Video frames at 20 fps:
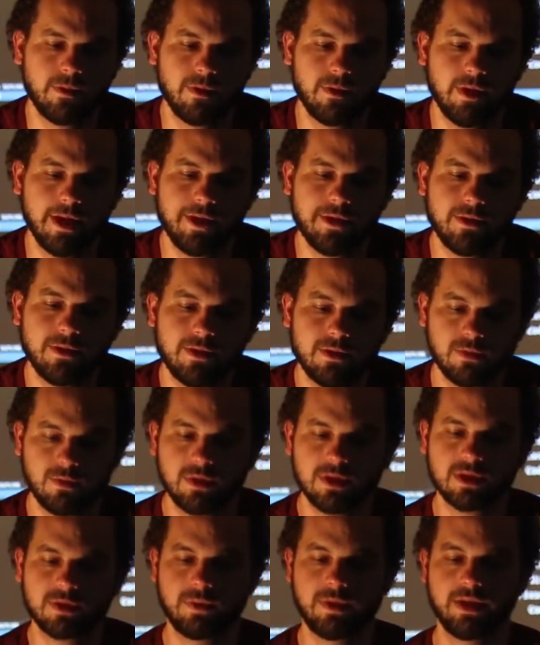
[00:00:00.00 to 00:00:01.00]
Later on,
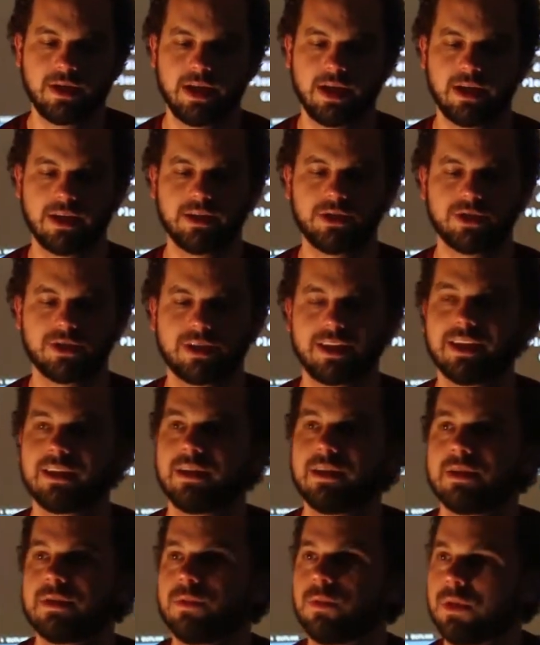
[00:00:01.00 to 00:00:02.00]
once we kind of just get
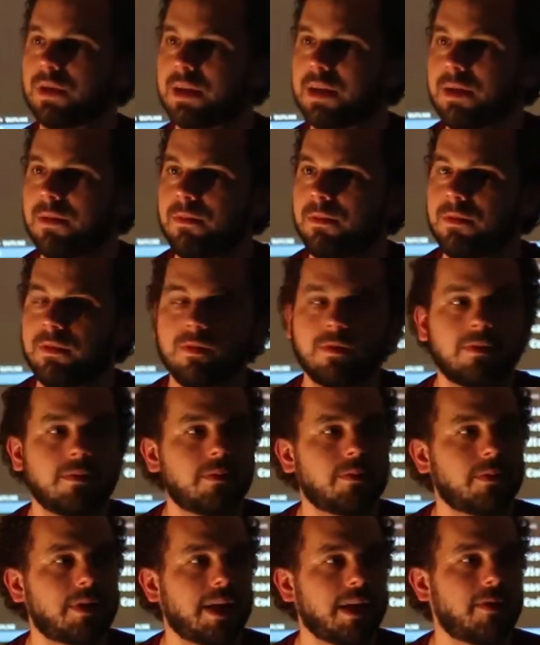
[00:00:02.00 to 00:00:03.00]
this working
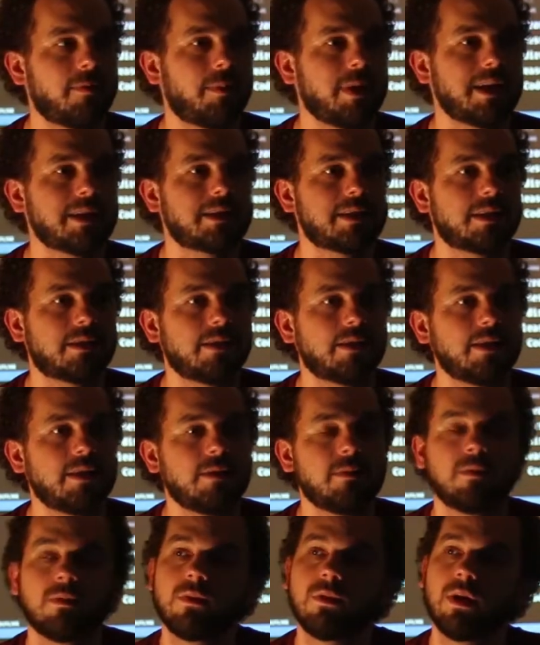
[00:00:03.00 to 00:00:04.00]
kind of
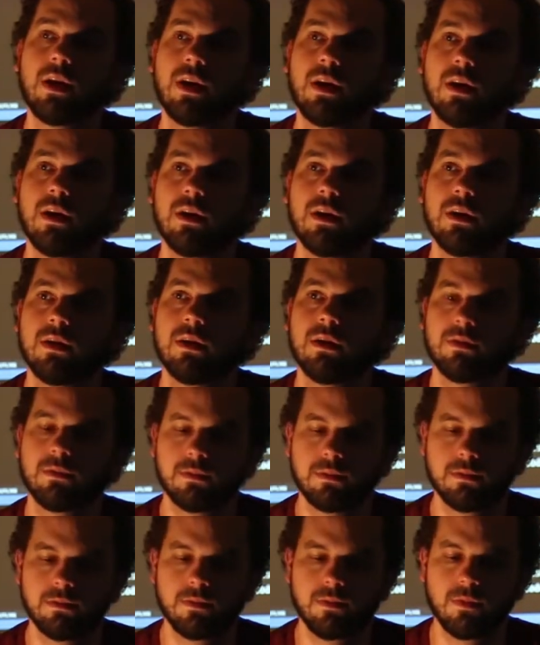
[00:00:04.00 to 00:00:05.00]
basically,
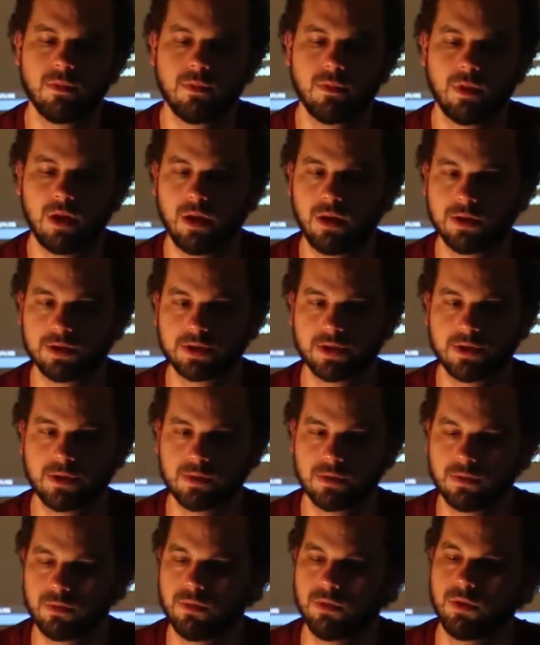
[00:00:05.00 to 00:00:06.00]

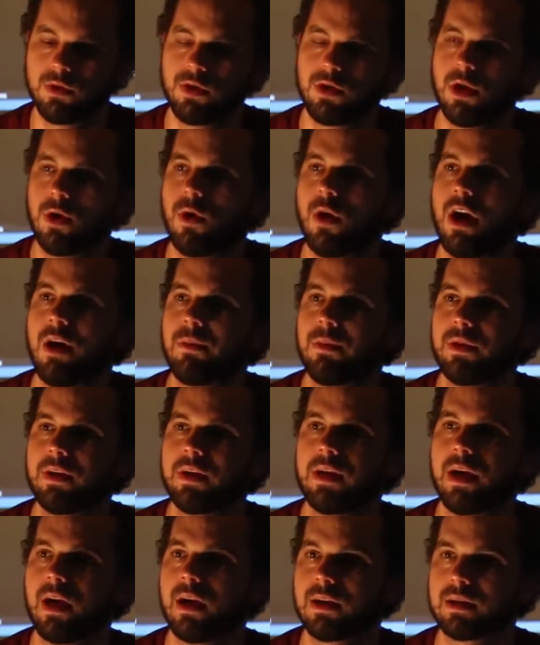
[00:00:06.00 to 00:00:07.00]
we'll go hop in the
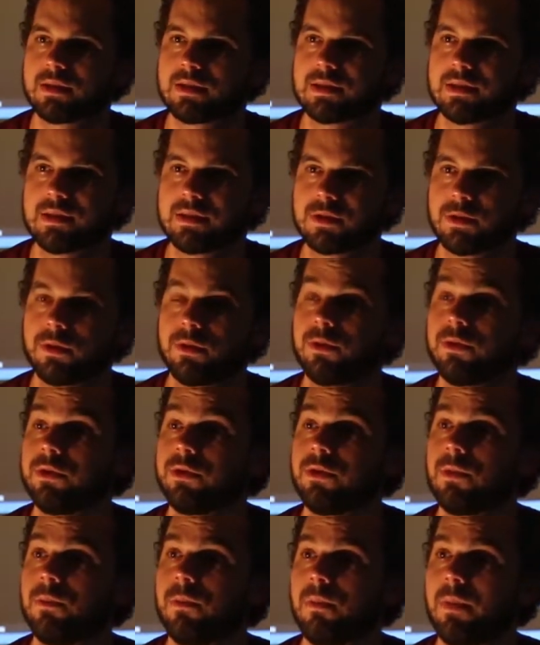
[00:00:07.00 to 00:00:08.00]
docs, and so it'll
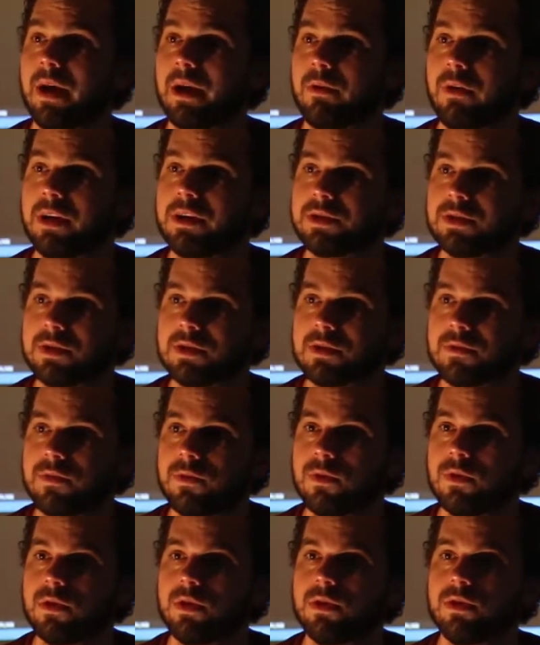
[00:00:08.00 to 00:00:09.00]
do migrations
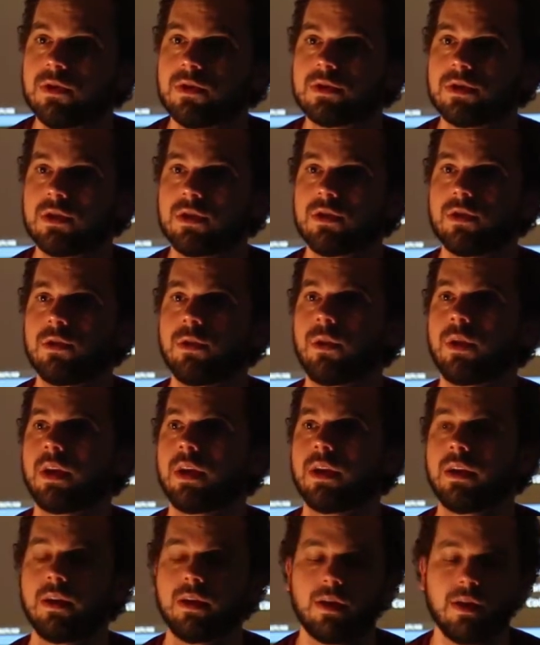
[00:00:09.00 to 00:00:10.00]
for you, so you
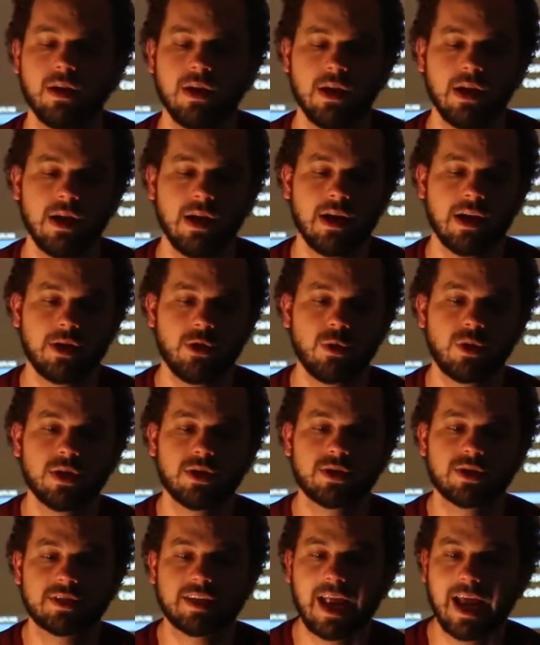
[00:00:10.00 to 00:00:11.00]

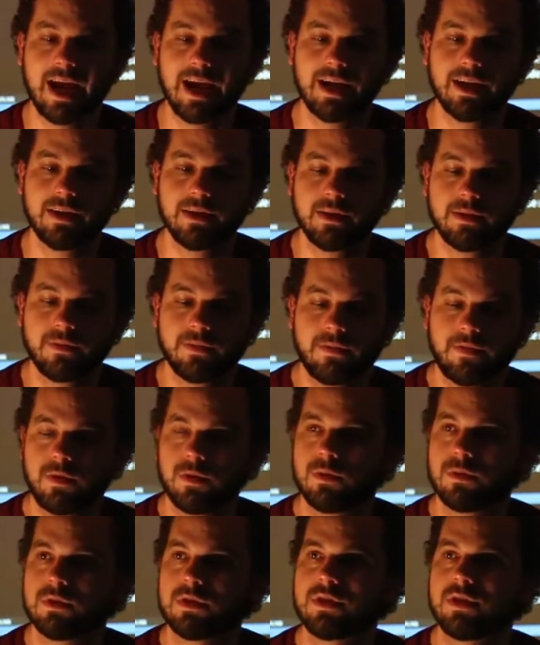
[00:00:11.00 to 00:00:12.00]
can just add
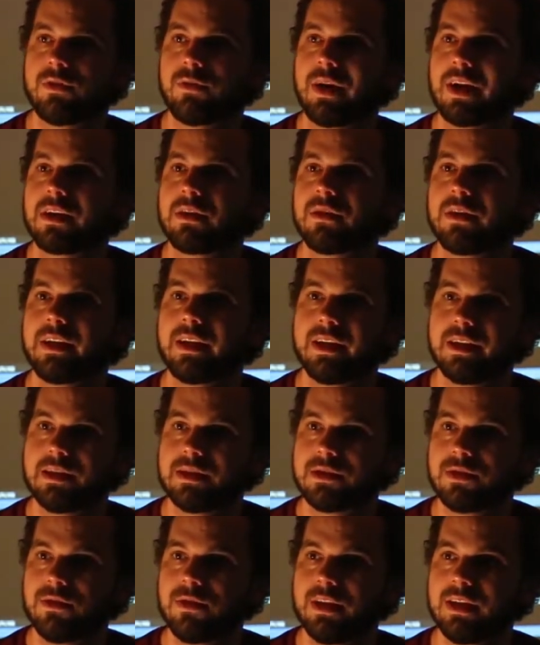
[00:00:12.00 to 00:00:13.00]
fields directly
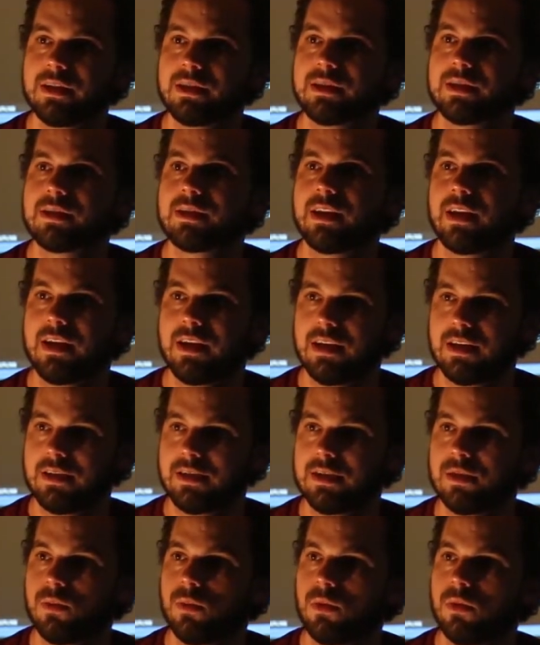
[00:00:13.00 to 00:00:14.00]
into this,
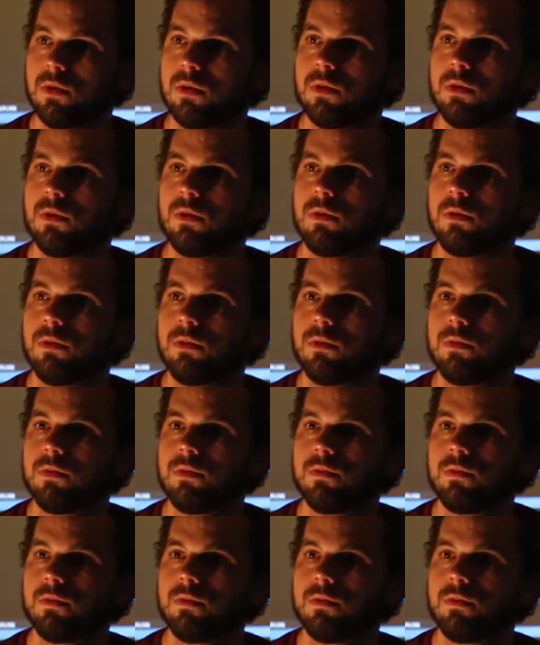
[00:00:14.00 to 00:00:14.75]
and it will